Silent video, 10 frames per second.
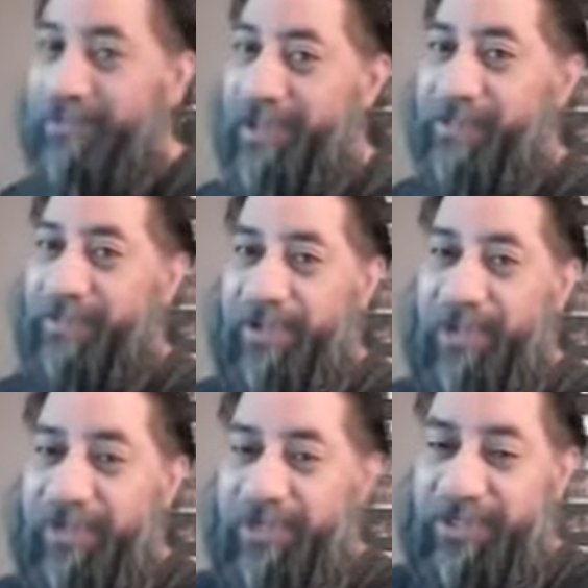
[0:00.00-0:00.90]
That would be
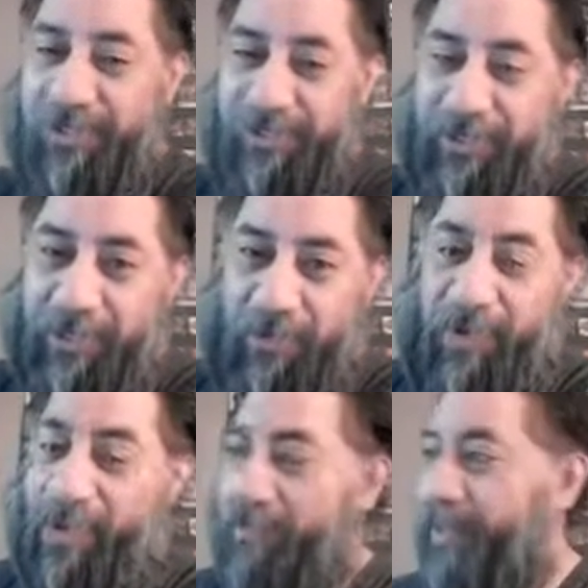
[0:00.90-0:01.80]
so
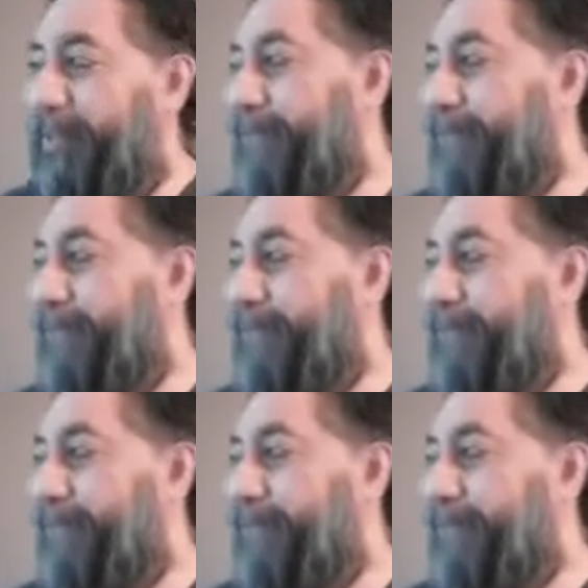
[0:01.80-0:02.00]
epic.